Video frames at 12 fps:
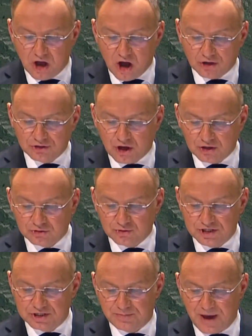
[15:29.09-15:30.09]
not
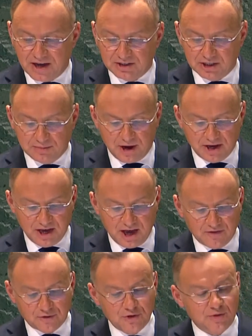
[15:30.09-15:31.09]
respected by
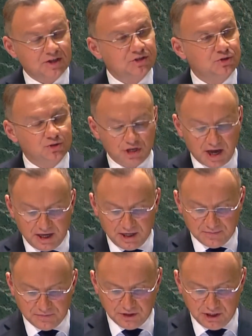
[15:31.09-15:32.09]
everyone today,
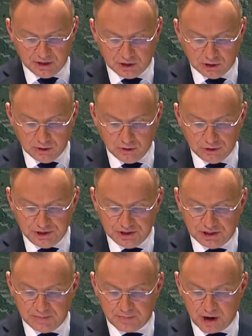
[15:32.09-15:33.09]
including
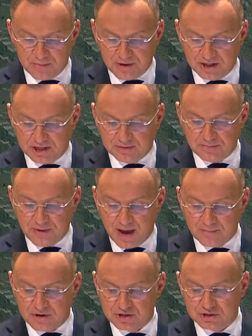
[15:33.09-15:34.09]
the permanent
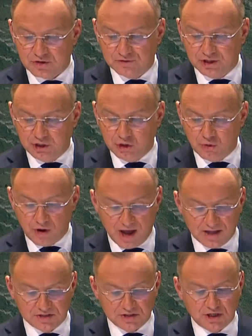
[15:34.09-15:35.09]
members of the
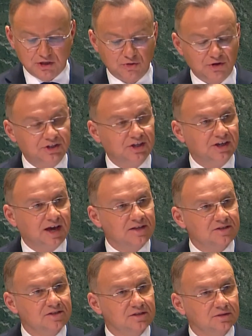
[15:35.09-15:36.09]
UN Security
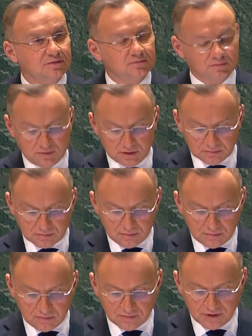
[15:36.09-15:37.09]
Council?
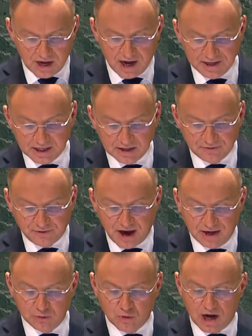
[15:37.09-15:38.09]
I can
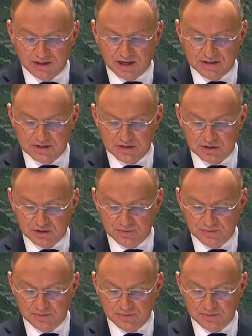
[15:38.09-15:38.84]
find one answer: